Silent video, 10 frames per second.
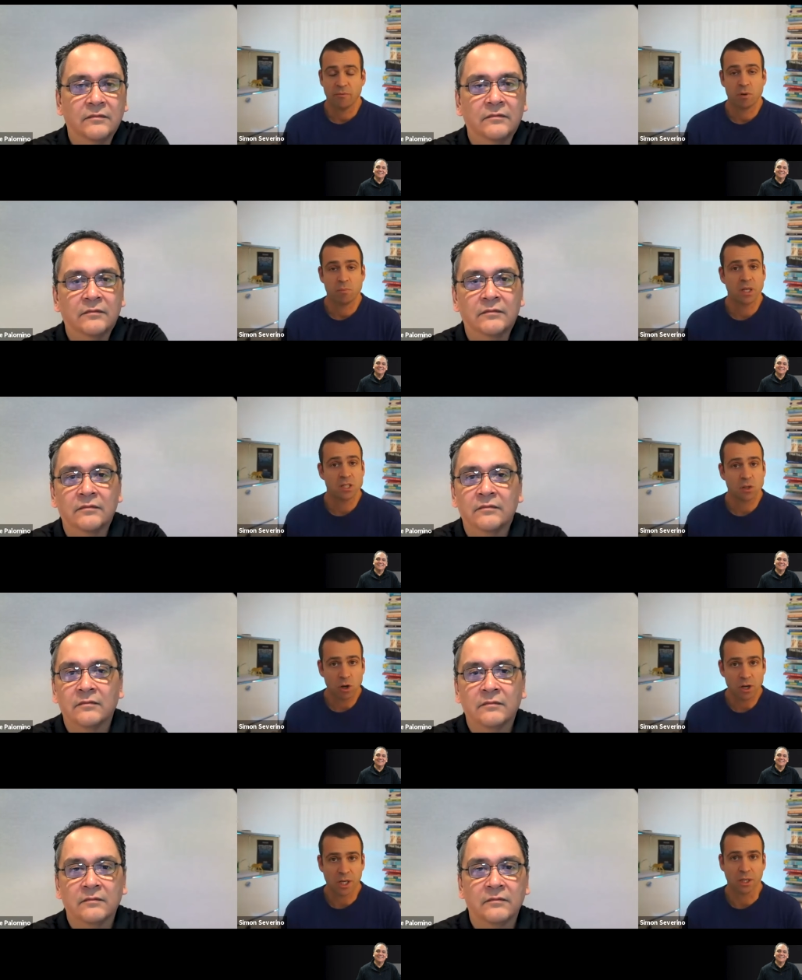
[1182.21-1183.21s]
Speaker 1: everybody's
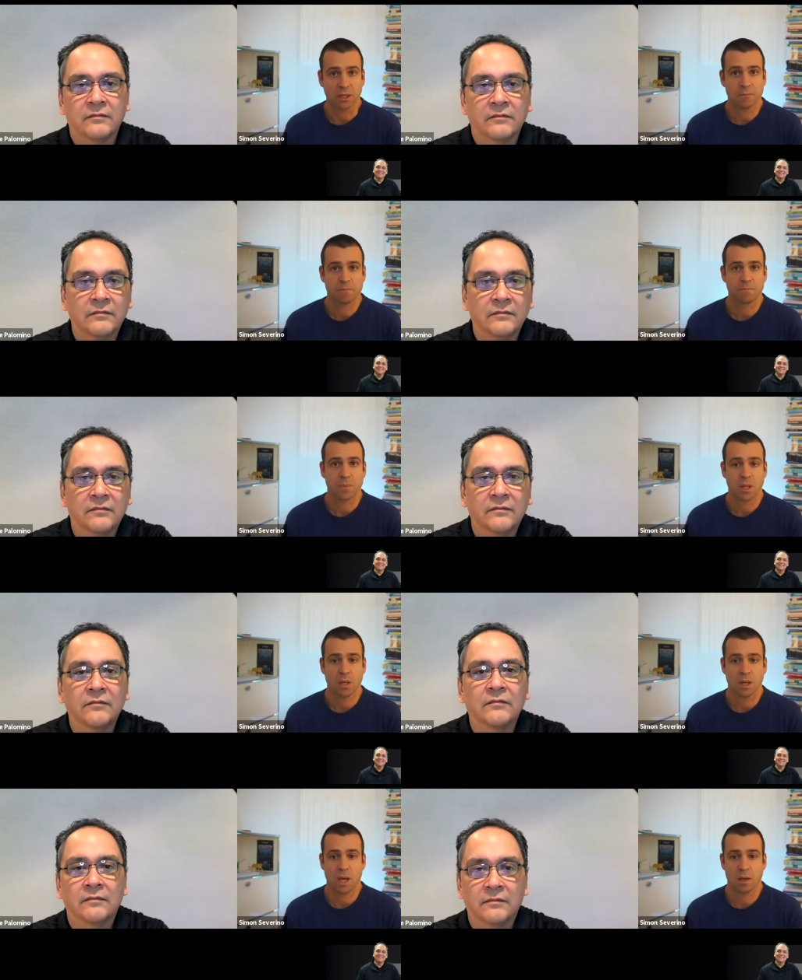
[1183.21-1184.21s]
learning
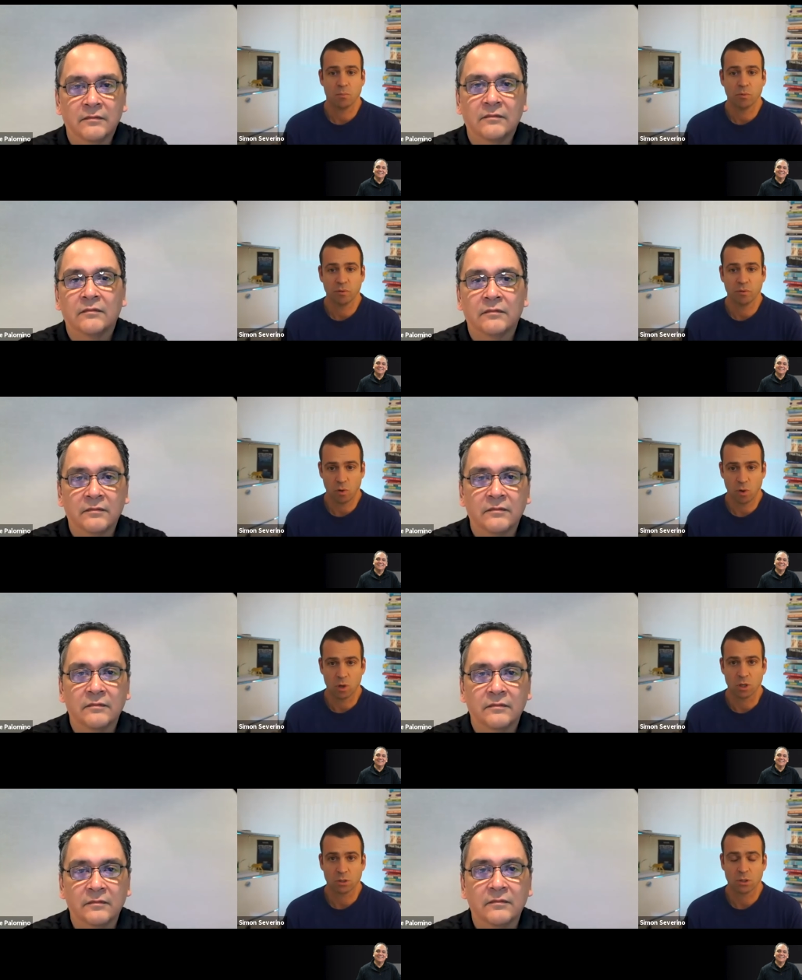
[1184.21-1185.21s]
and moving
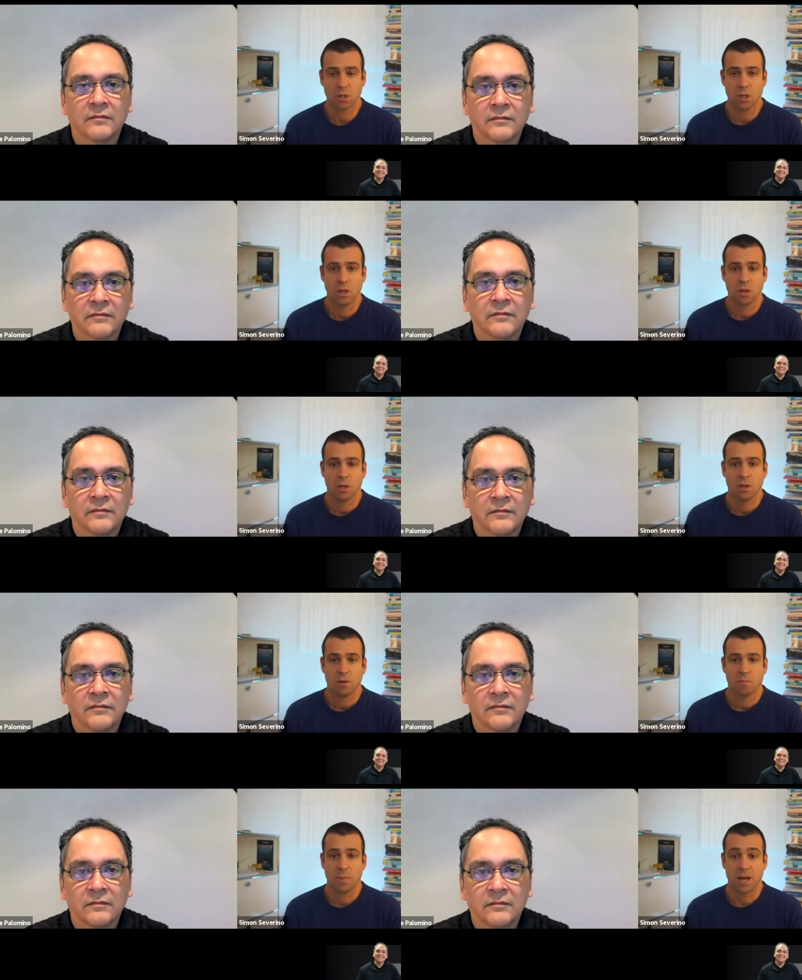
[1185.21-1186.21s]
forward.
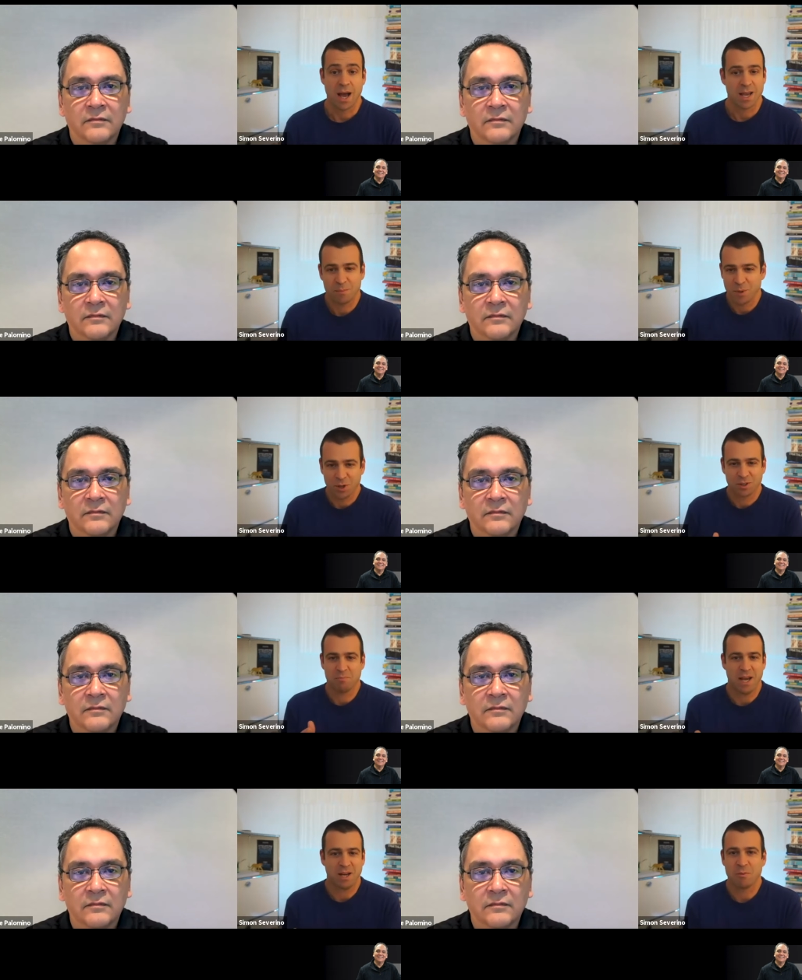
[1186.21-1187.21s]
But I am not
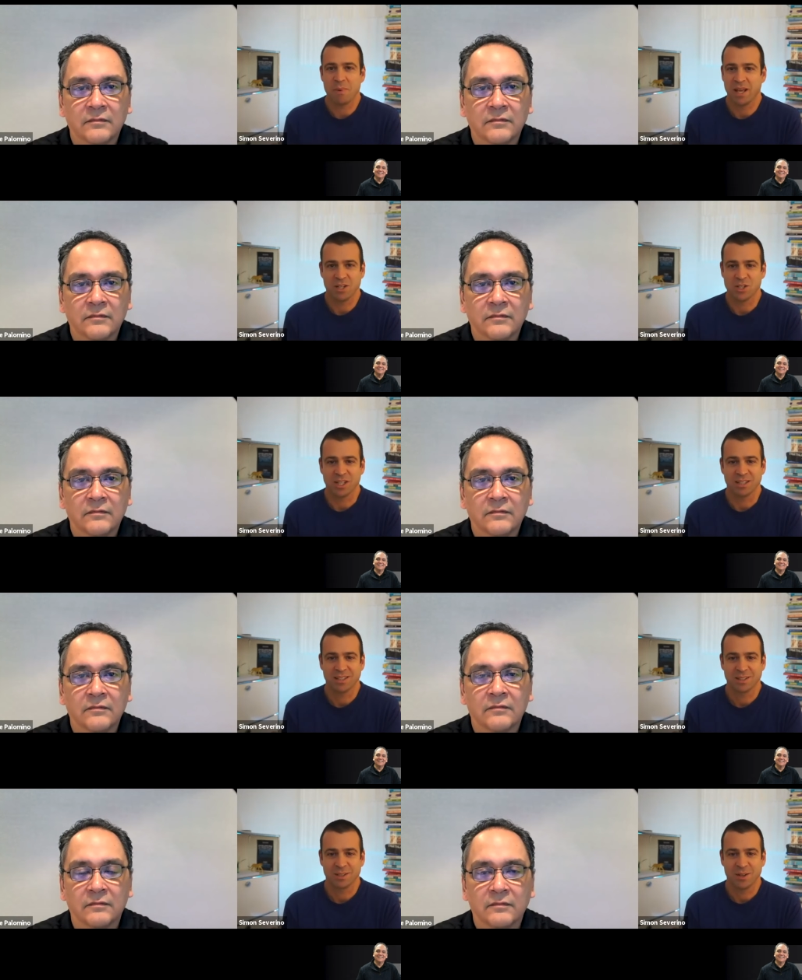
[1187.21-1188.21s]

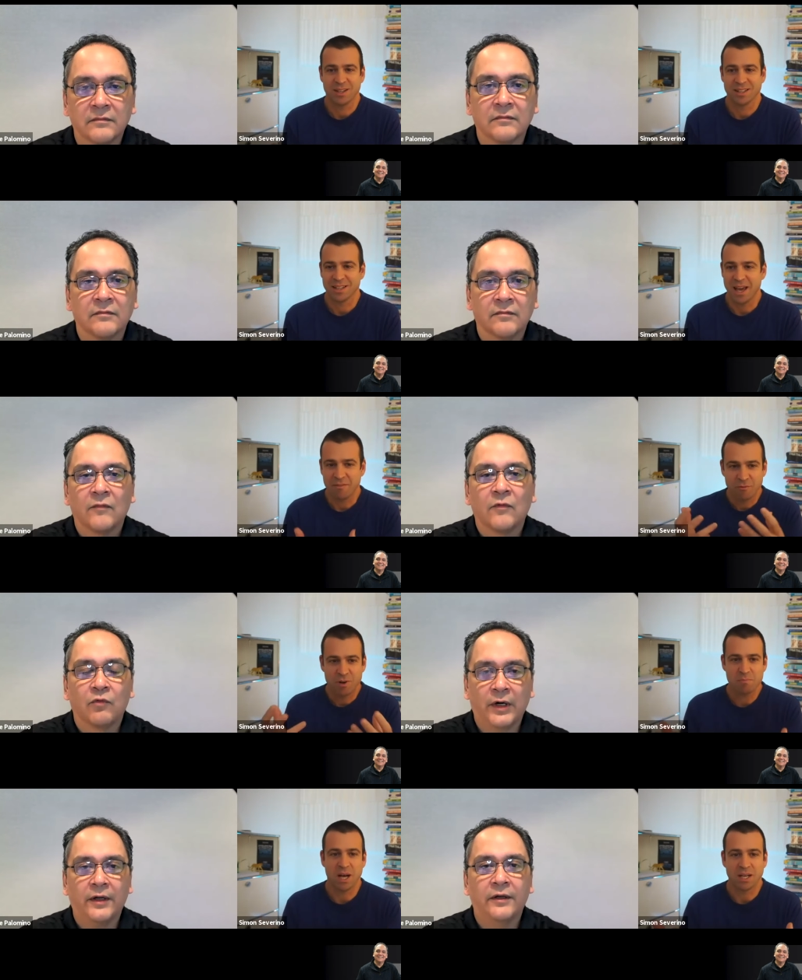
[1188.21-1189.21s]
micromanaging, you
Speaker 2: know,
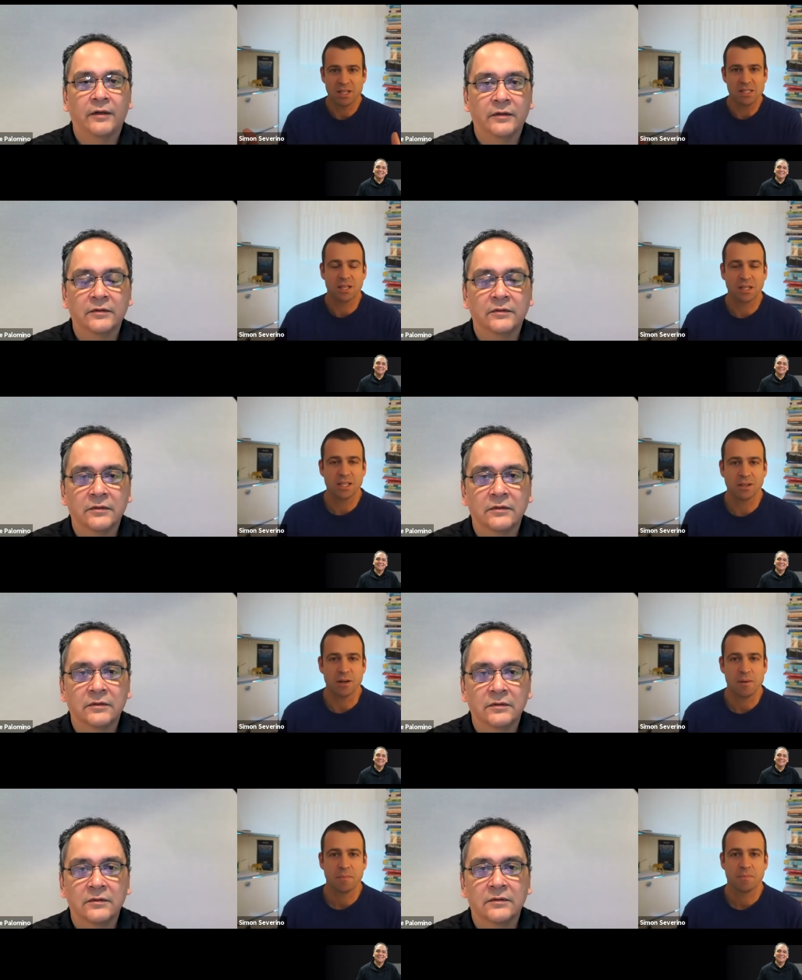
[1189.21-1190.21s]
everybody is a
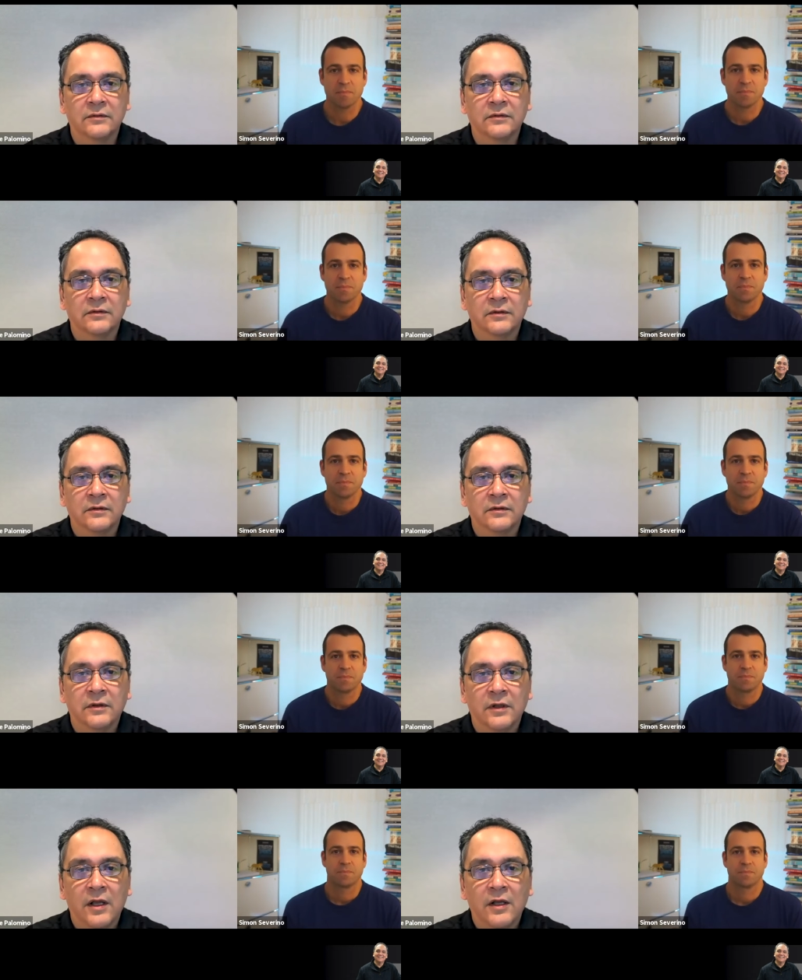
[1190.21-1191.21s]
leader.
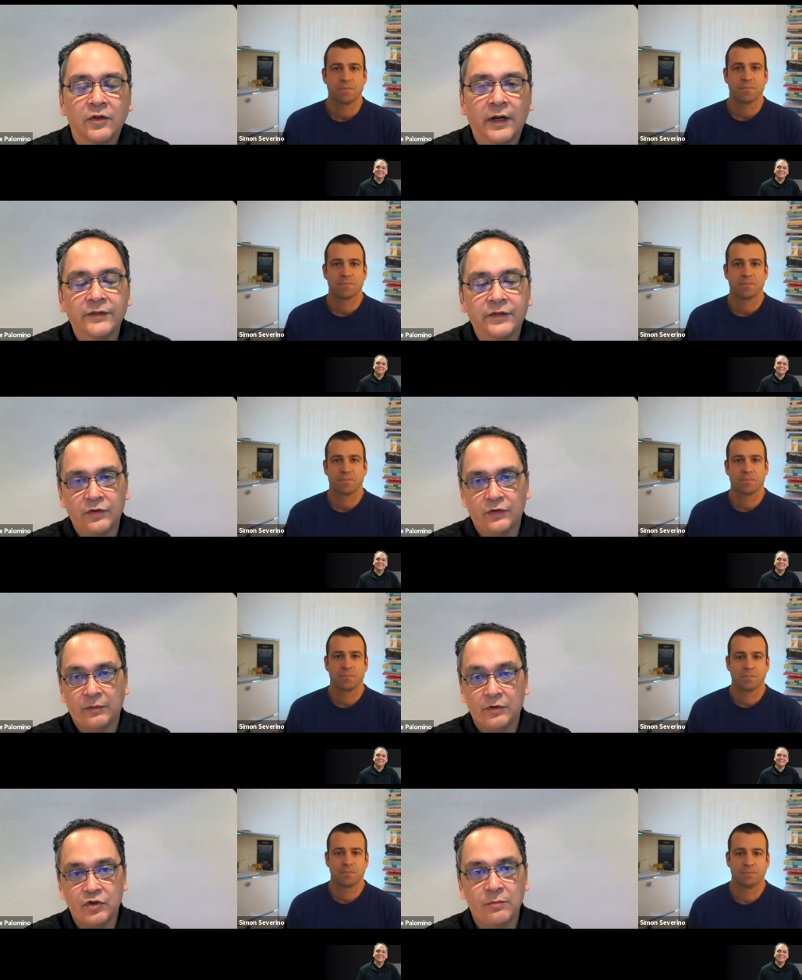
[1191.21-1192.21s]
So that's interesting
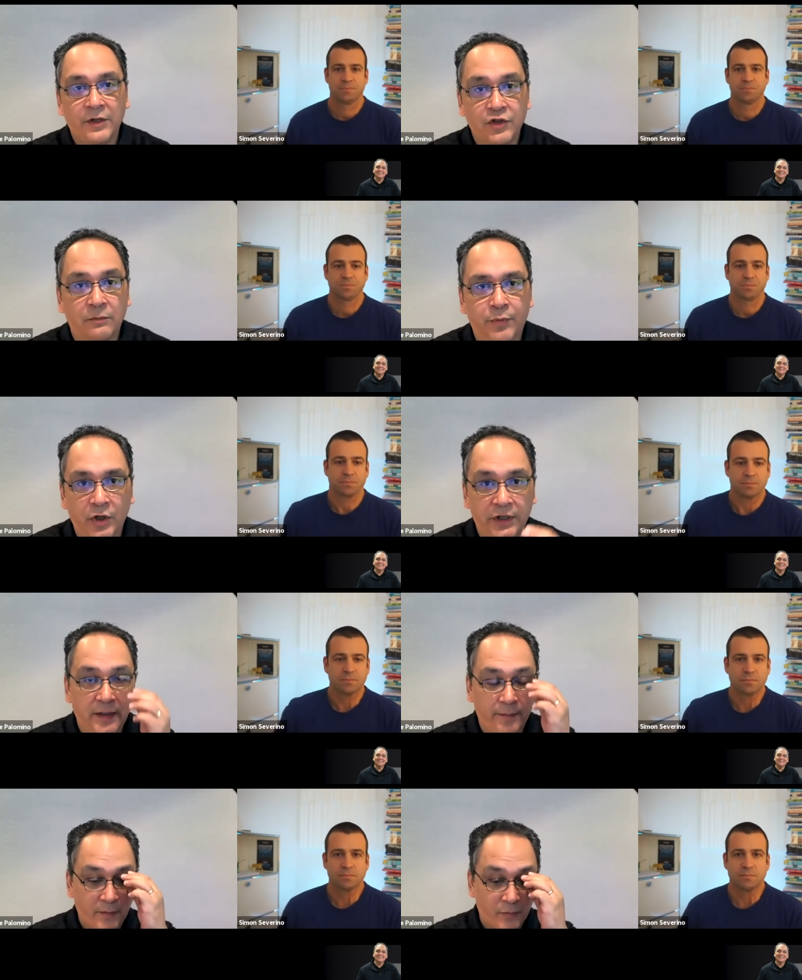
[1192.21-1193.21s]
because you mentioned
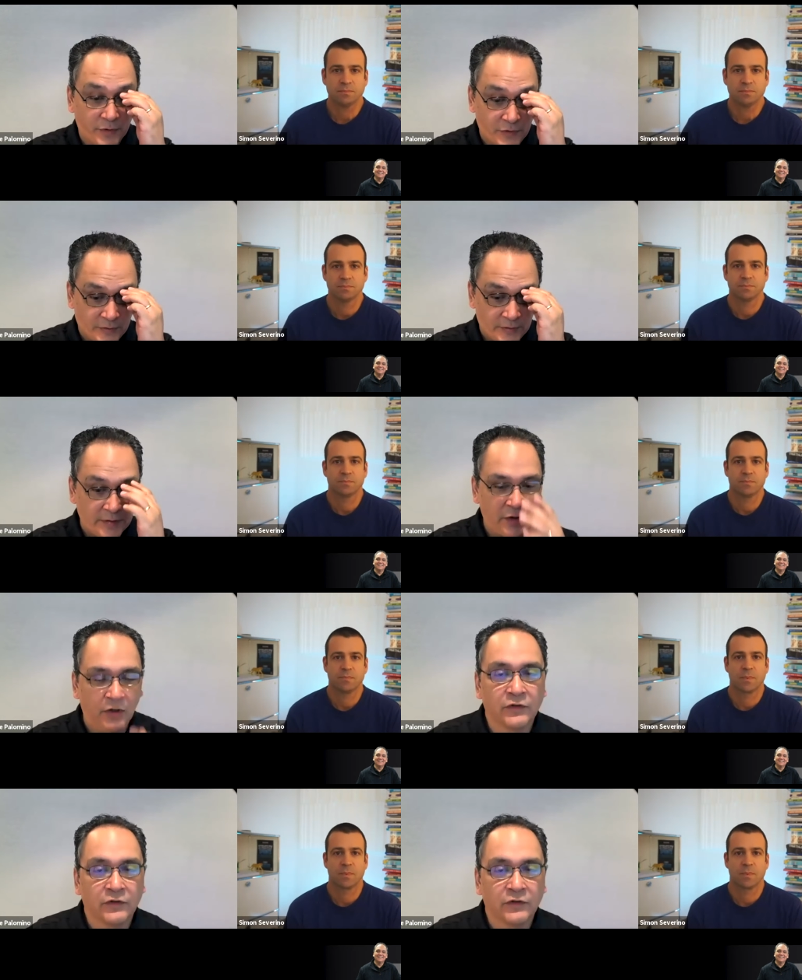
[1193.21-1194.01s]
bookkeeping, which, you know, it's